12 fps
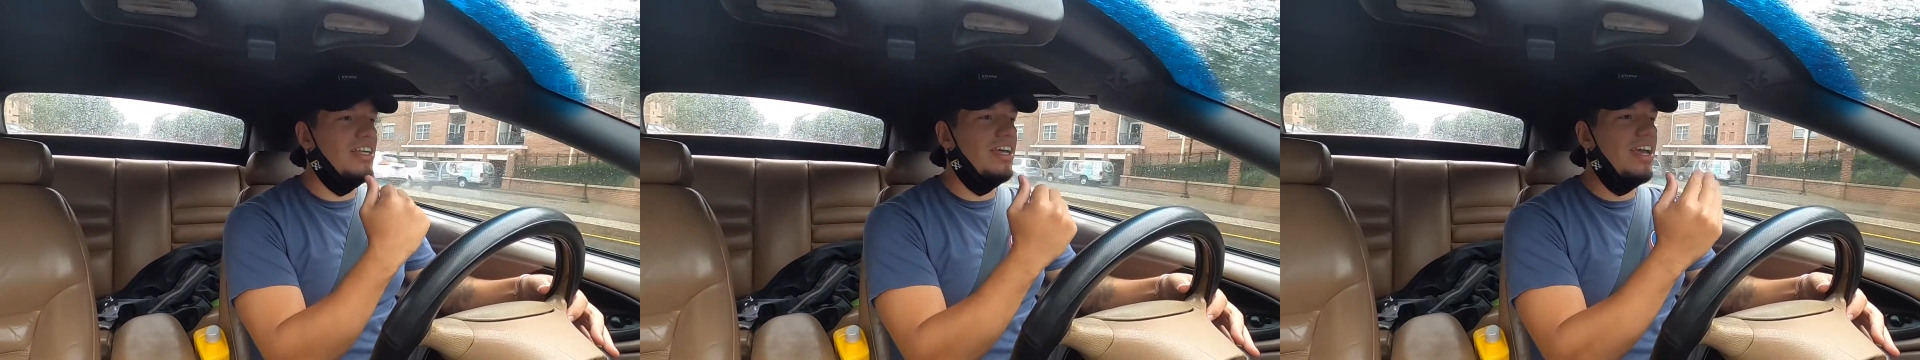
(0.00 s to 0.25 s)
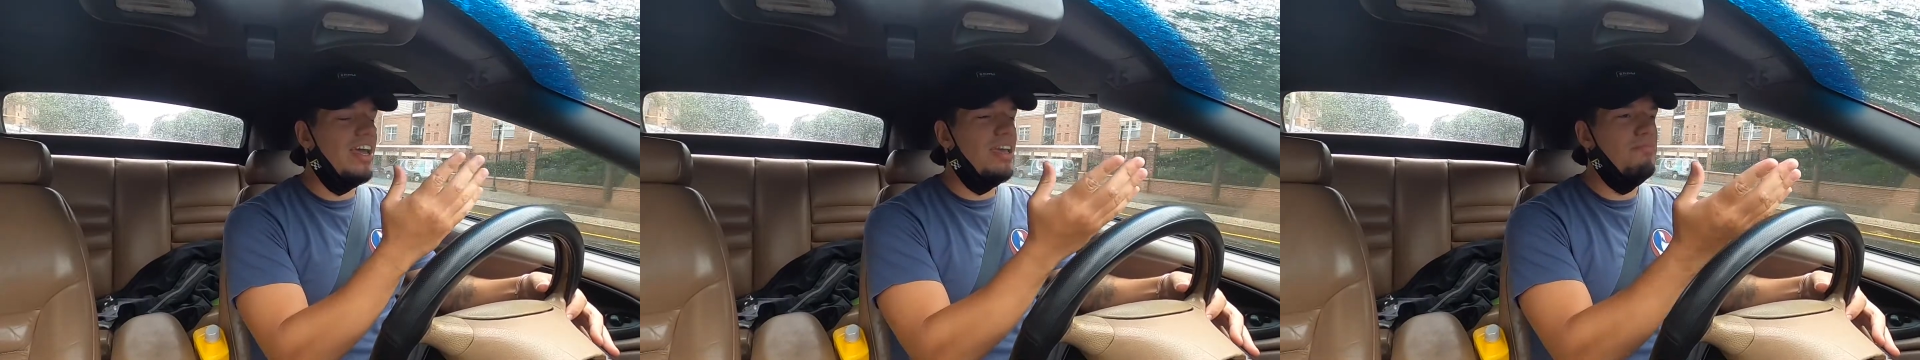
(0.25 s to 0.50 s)

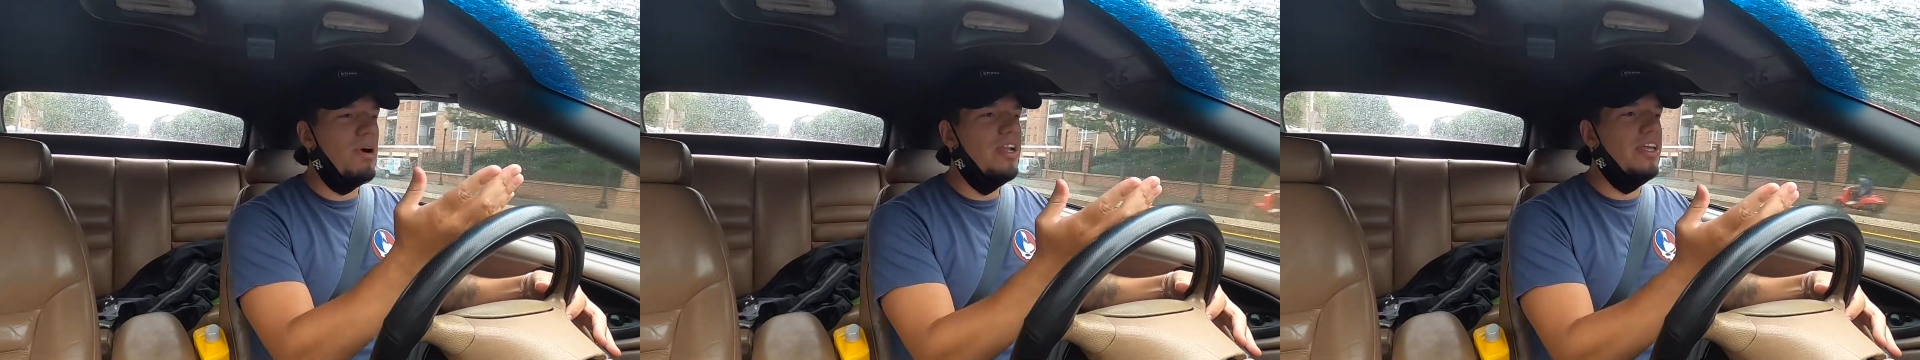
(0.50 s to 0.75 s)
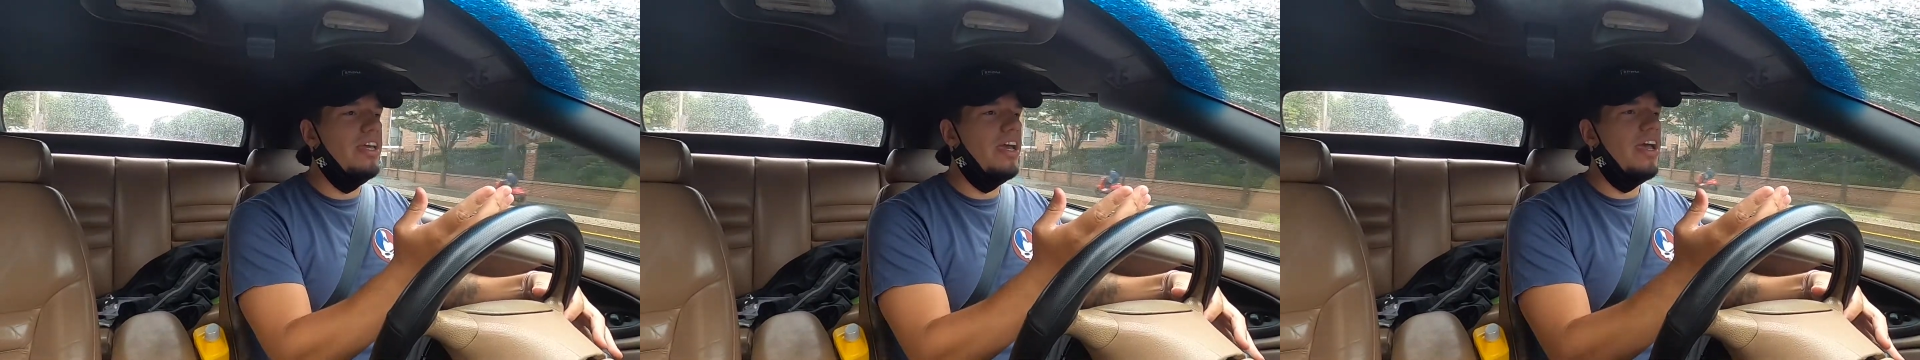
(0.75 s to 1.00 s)
Hey,
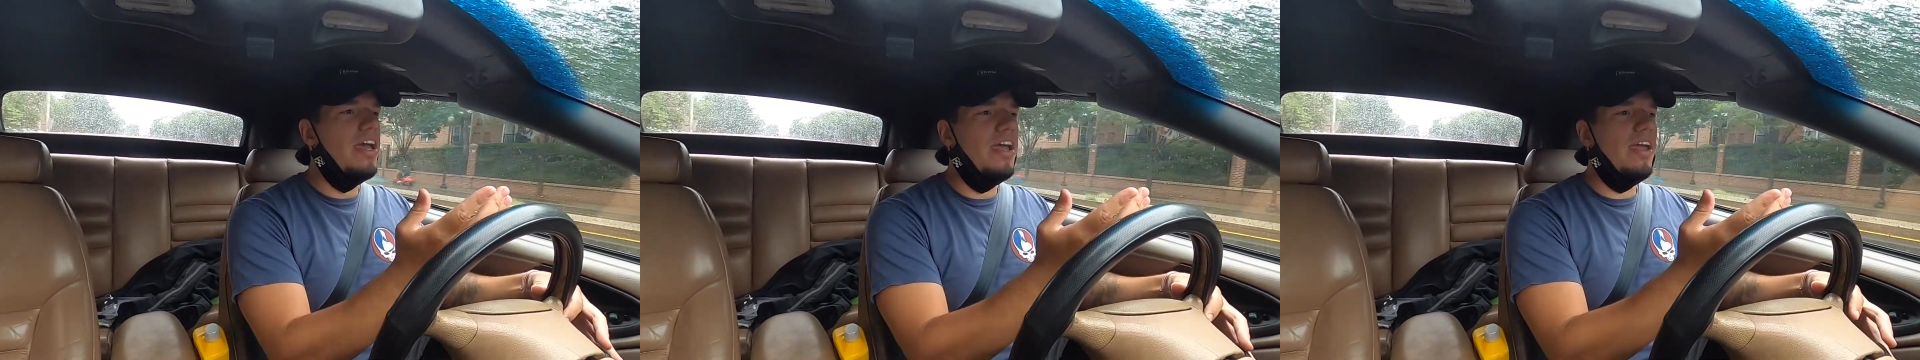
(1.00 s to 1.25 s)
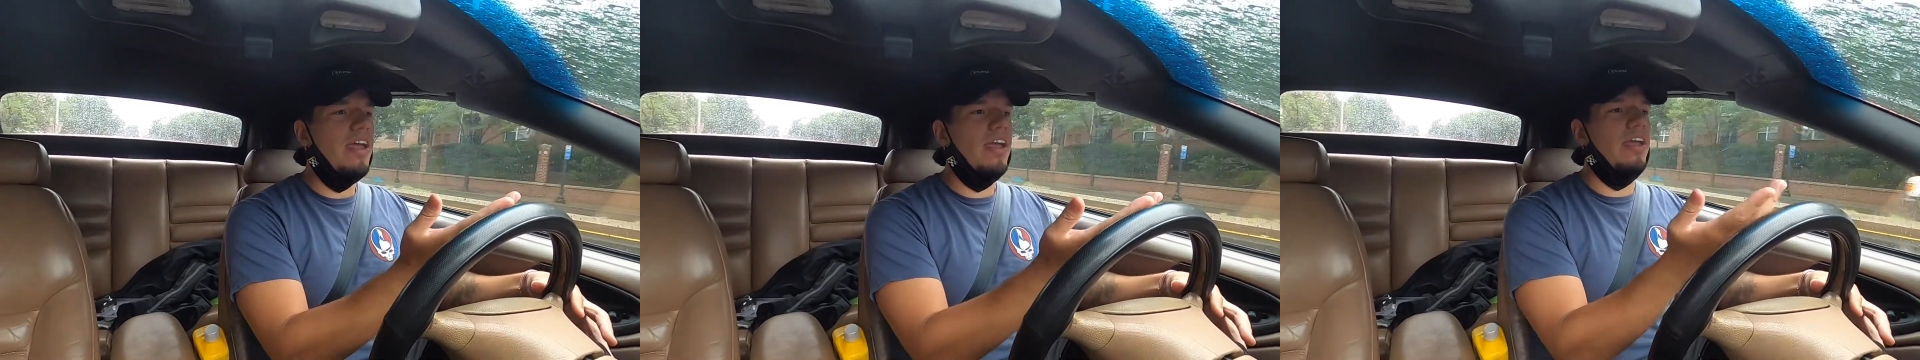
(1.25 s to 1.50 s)
buddy,
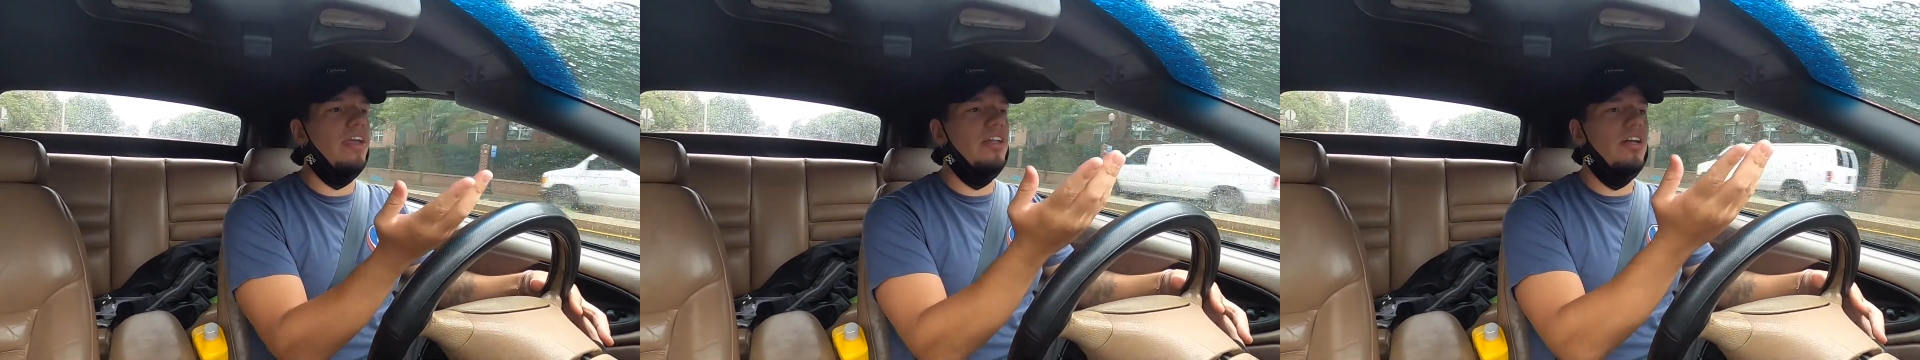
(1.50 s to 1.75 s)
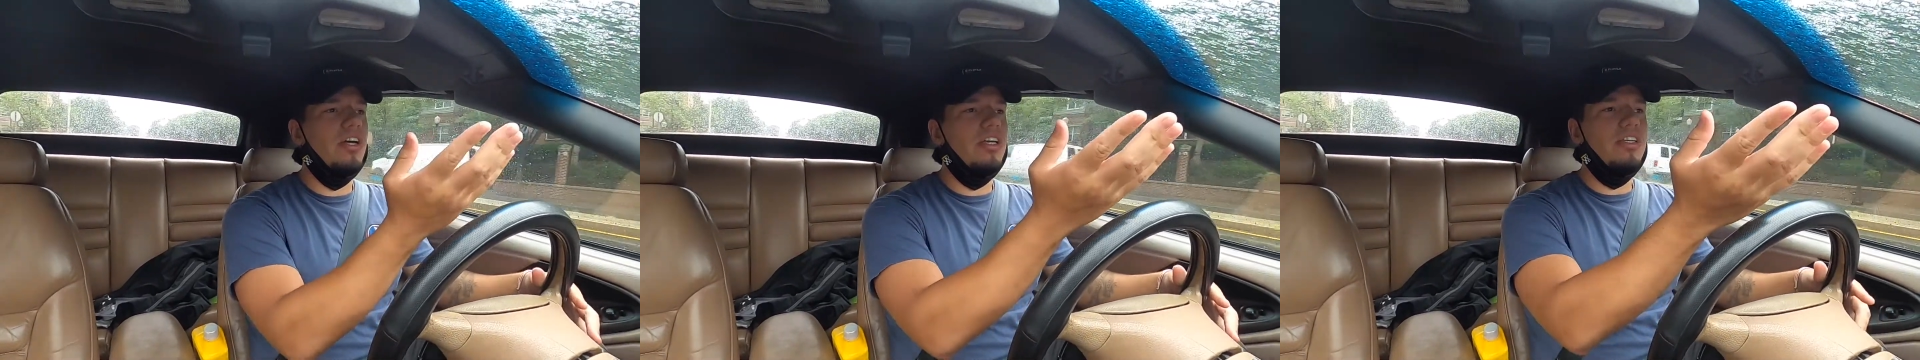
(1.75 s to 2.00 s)
hey,
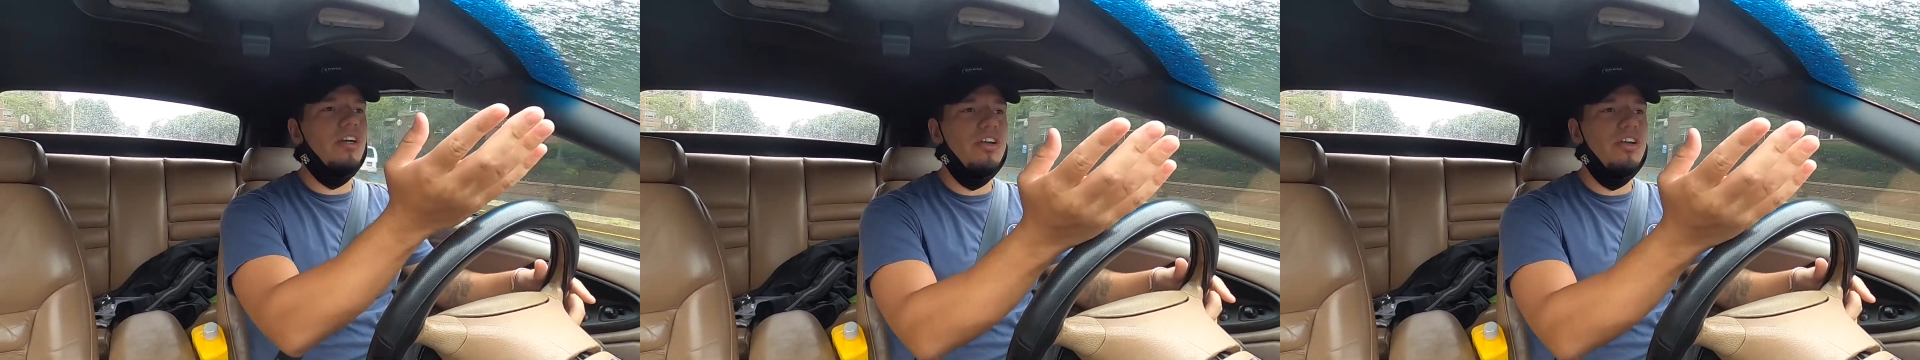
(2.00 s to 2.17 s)
look at,